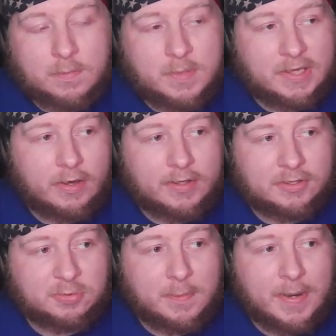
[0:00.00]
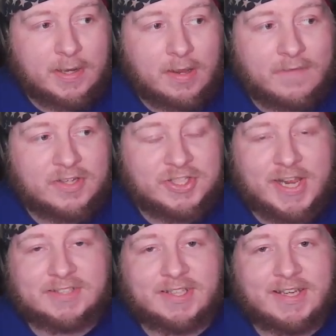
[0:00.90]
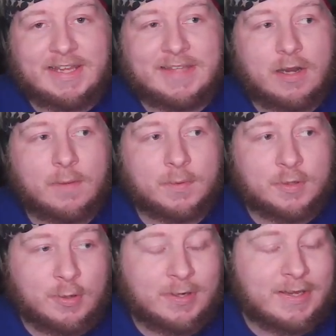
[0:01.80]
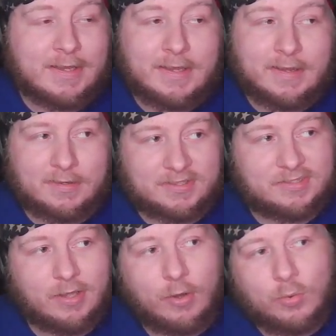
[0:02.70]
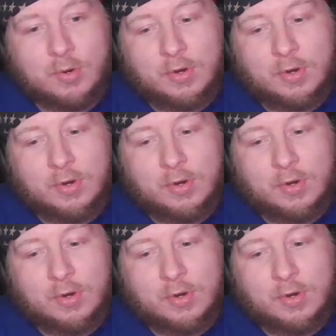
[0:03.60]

because we might not have a chance to get that opportunity again, so